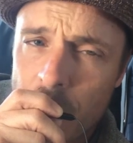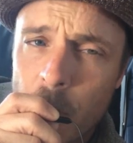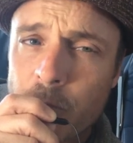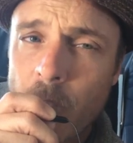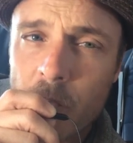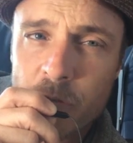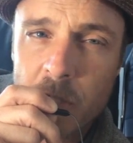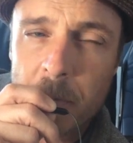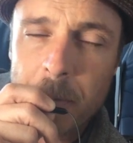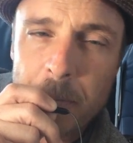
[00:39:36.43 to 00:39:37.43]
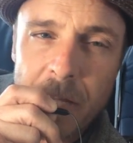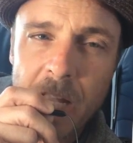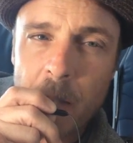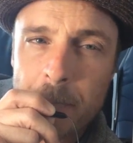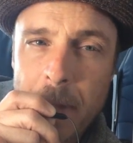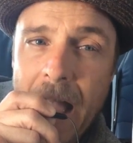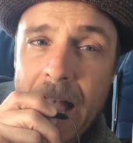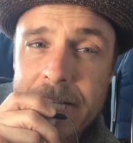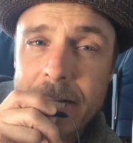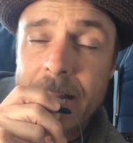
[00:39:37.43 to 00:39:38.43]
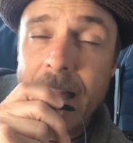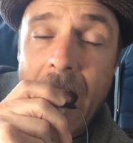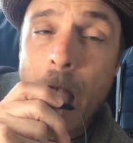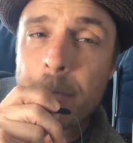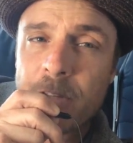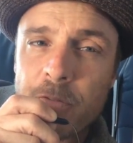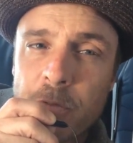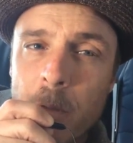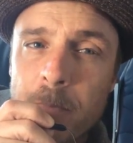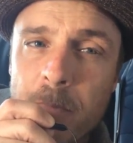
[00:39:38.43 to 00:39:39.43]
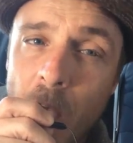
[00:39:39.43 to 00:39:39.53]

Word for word: those dogs are going to be picking up bad habits from